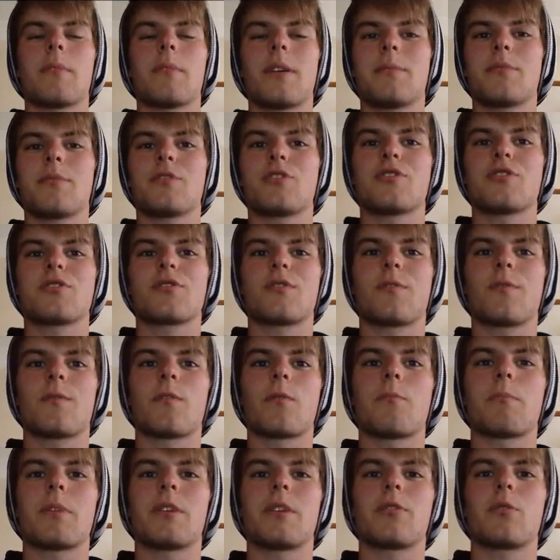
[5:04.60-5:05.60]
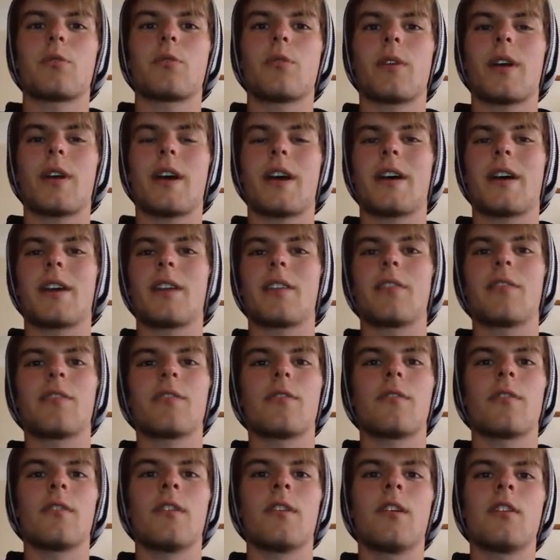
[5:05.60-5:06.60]
images on the middle and
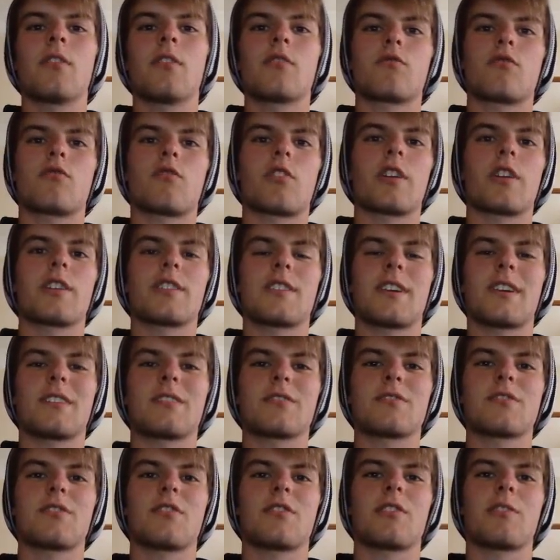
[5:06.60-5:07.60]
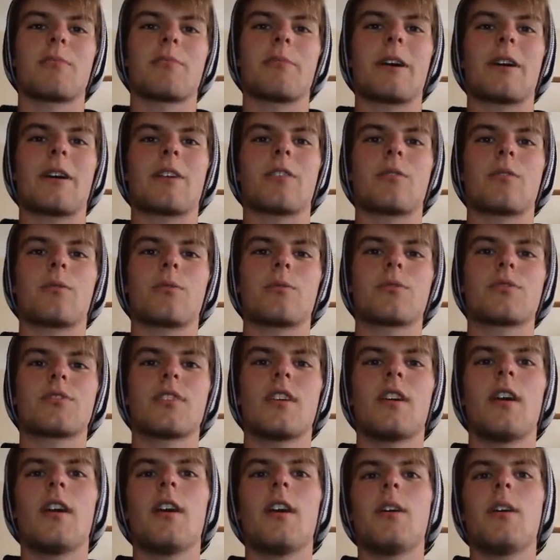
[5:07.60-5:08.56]
right hand side panels